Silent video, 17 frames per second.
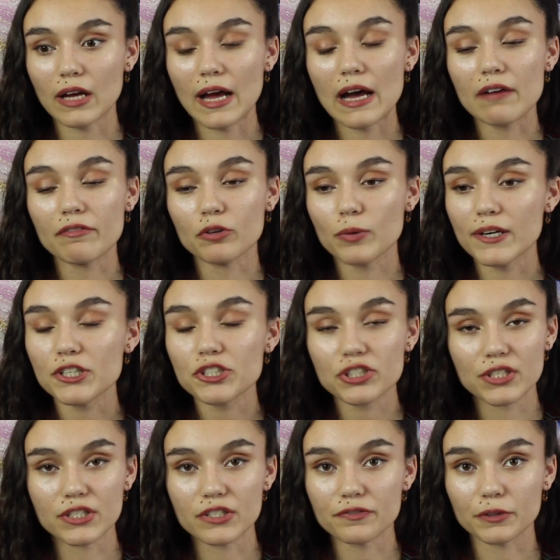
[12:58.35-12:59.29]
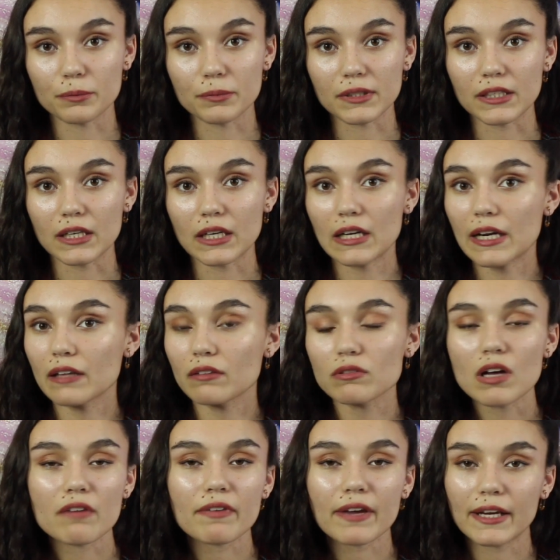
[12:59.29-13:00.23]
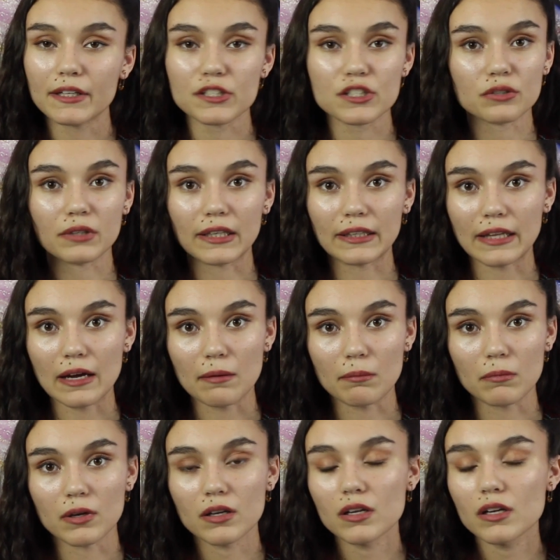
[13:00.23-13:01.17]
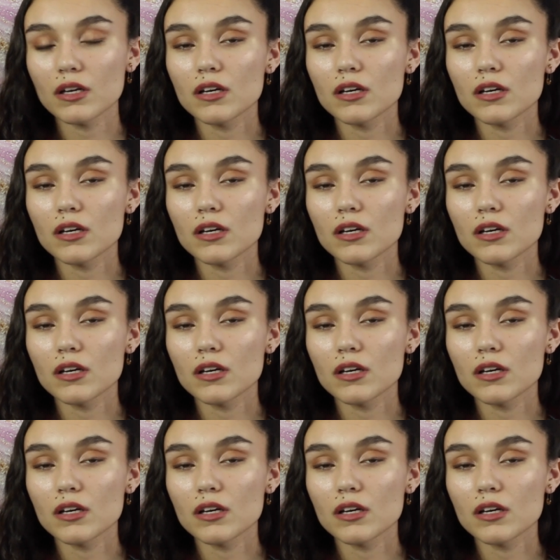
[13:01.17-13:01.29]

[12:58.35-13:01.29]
have questions for me, and I love answering them.